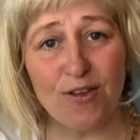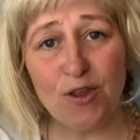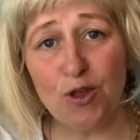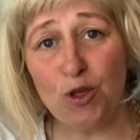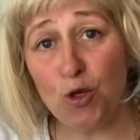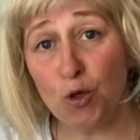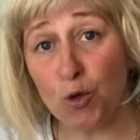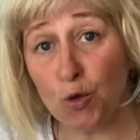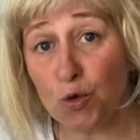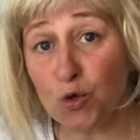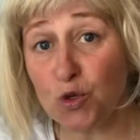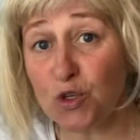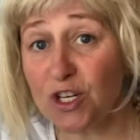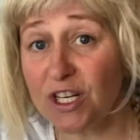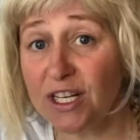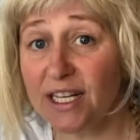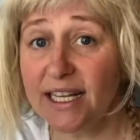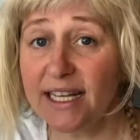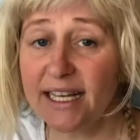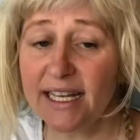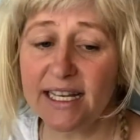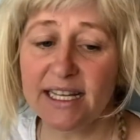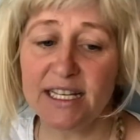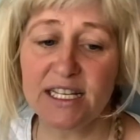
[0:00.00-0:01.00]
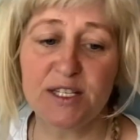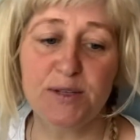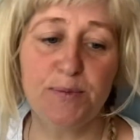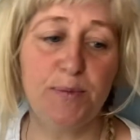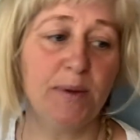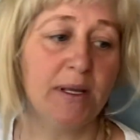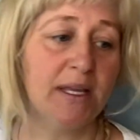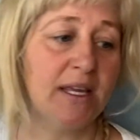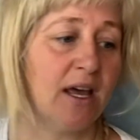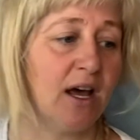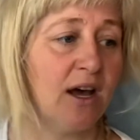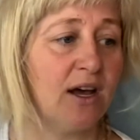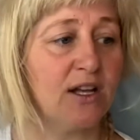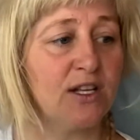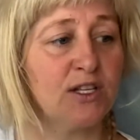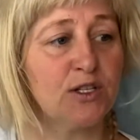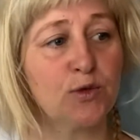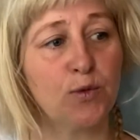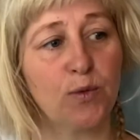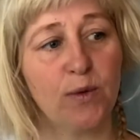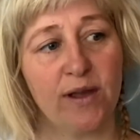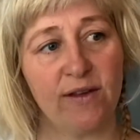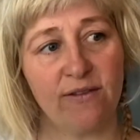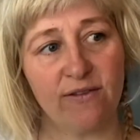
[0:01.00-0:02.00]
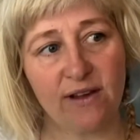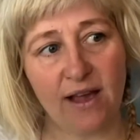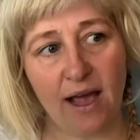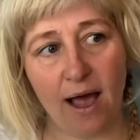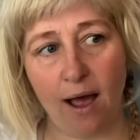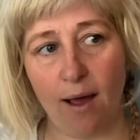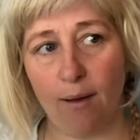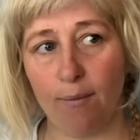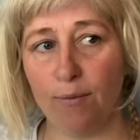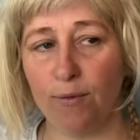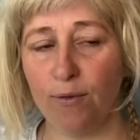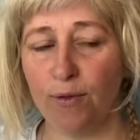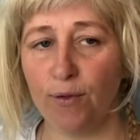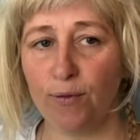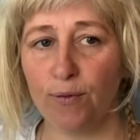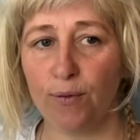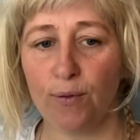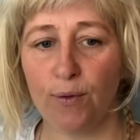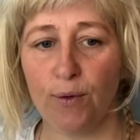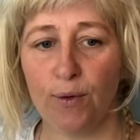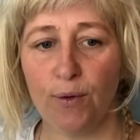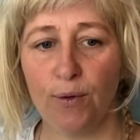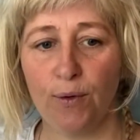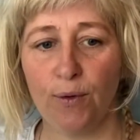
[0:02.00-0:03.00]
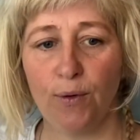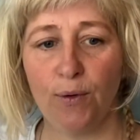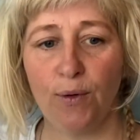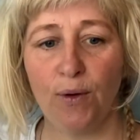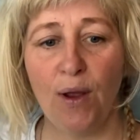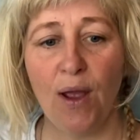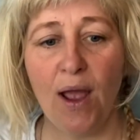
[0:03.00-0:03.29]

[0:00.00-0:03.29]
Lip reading: usually is because we've come through